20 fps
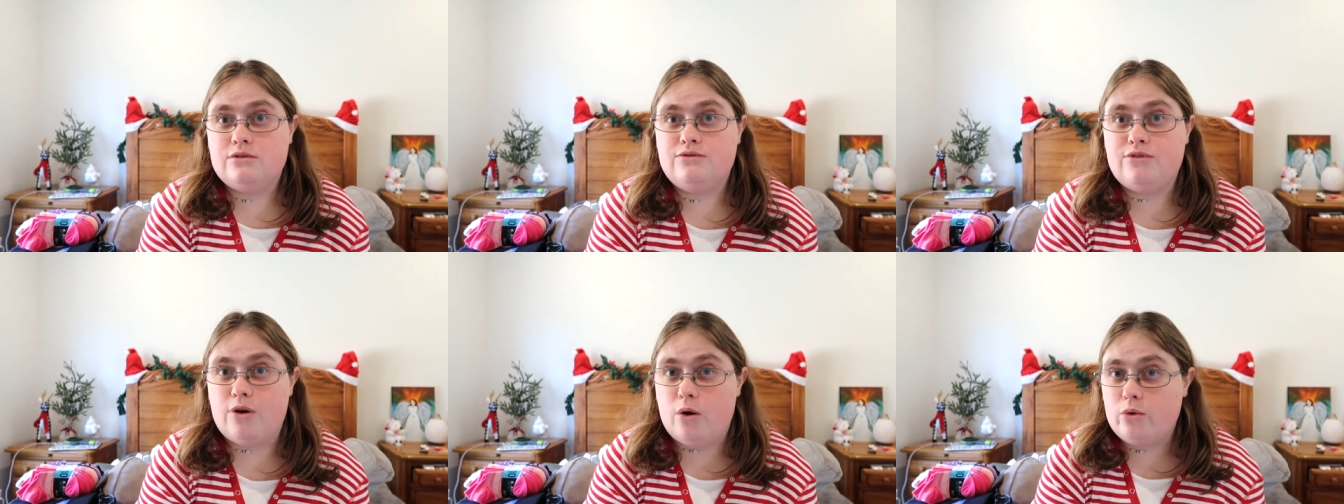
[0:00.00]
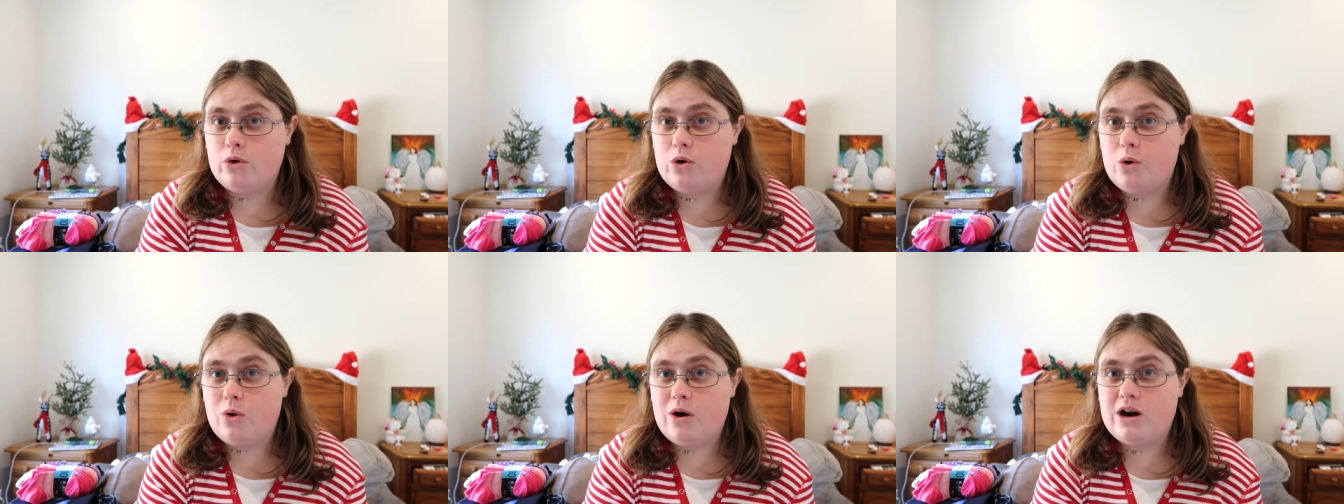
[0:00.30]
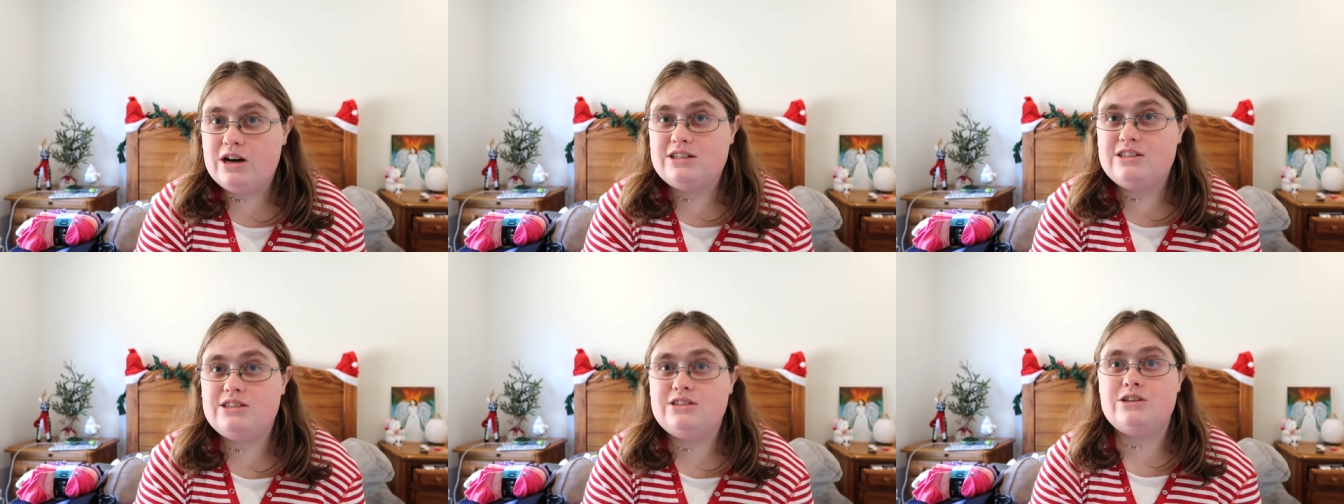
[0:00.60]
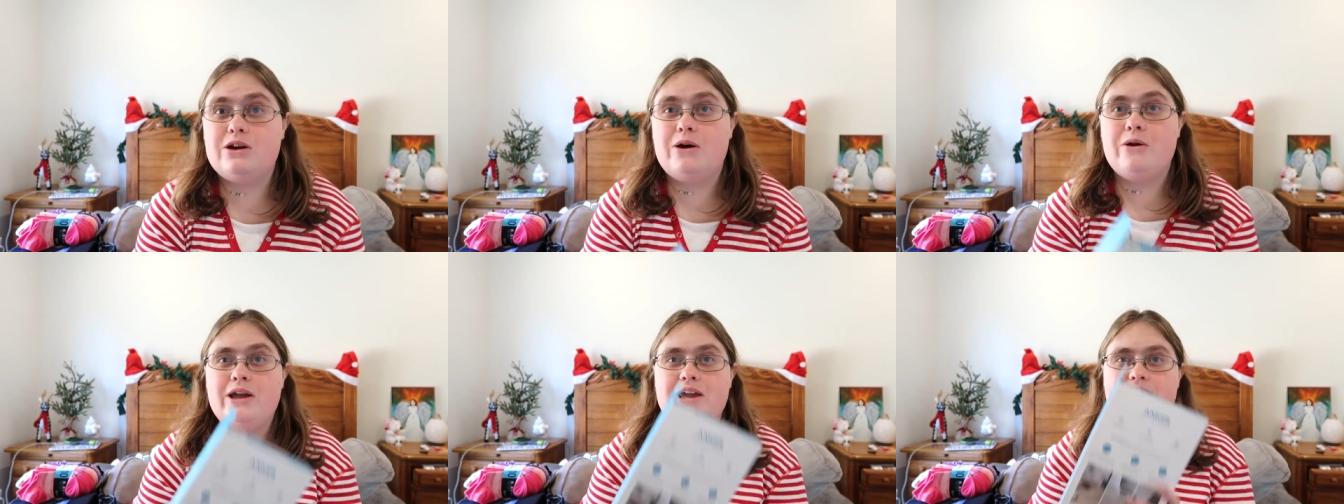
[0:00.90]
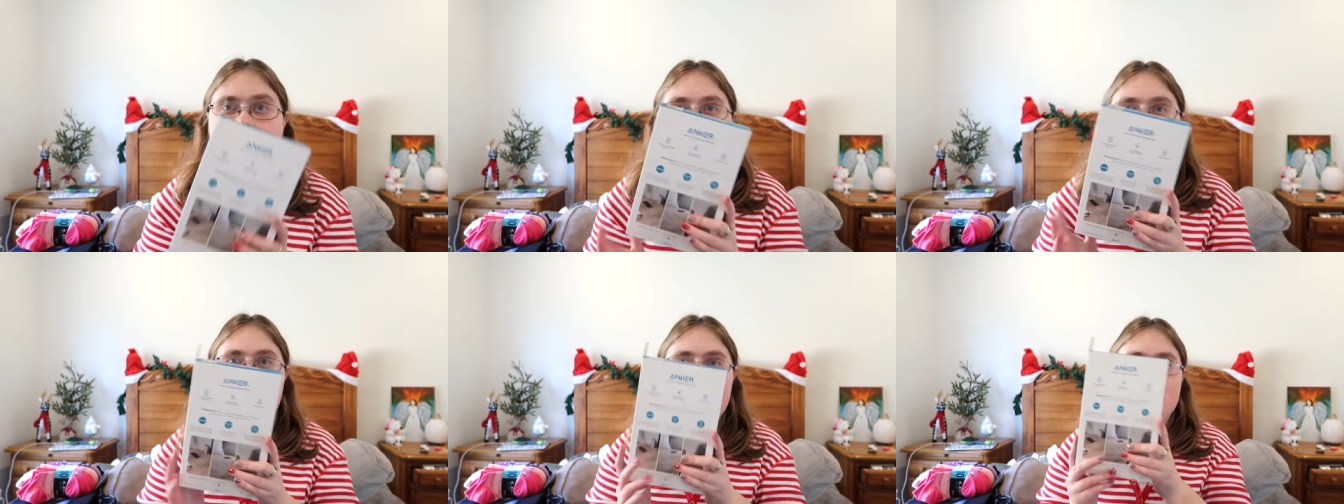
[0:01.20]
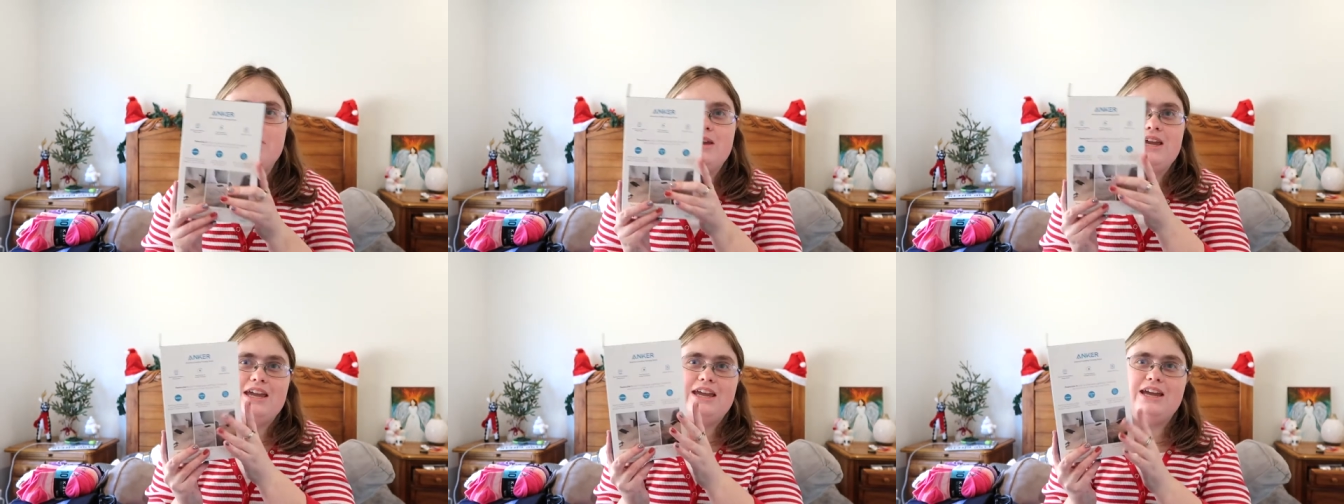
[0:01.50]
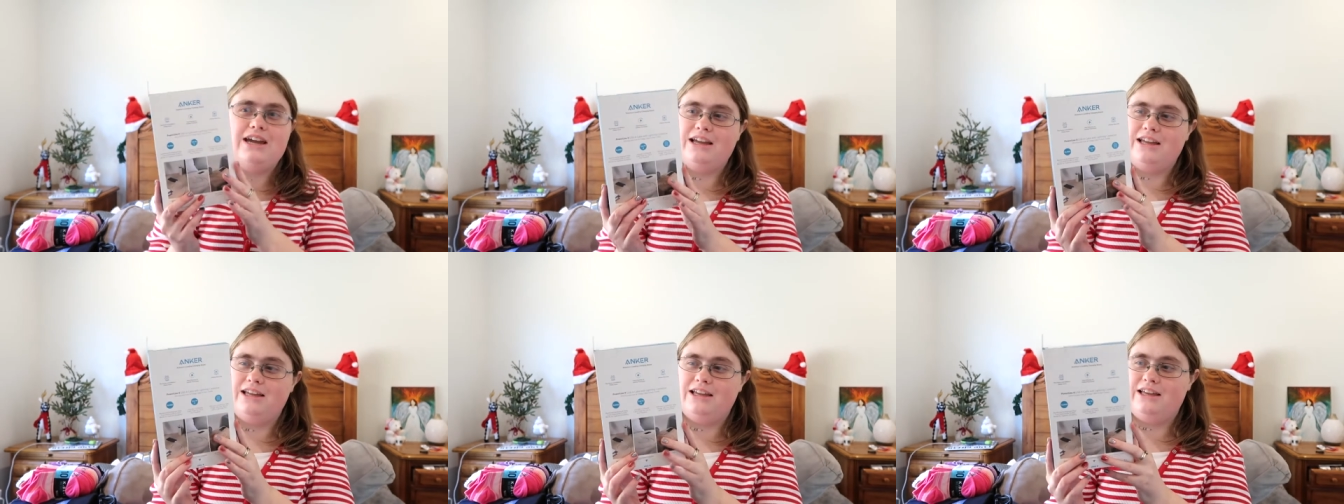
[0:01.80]
phone cords, so he got
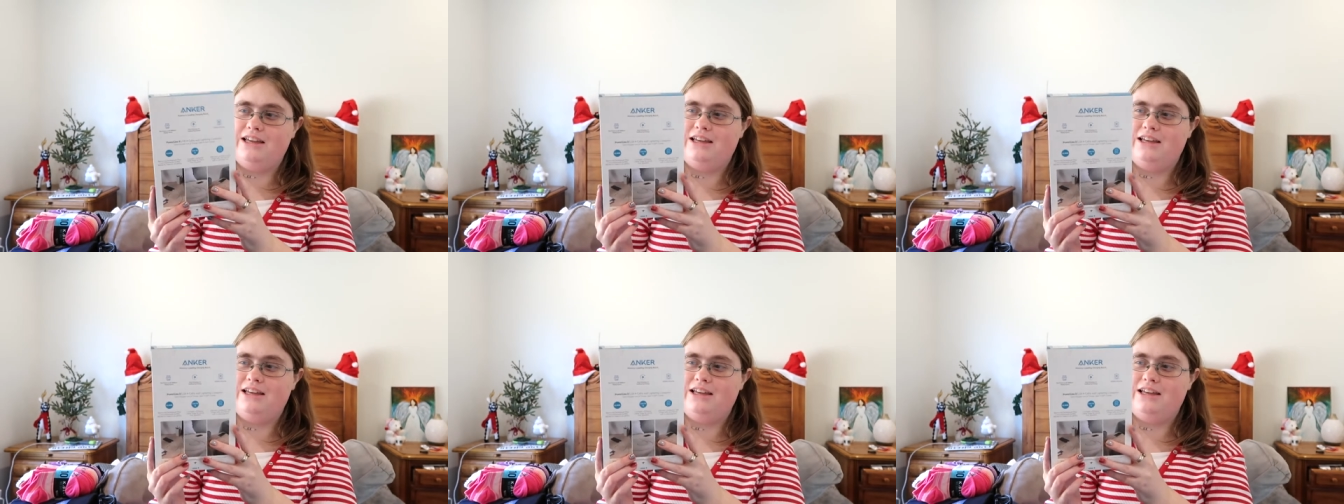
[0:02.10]
me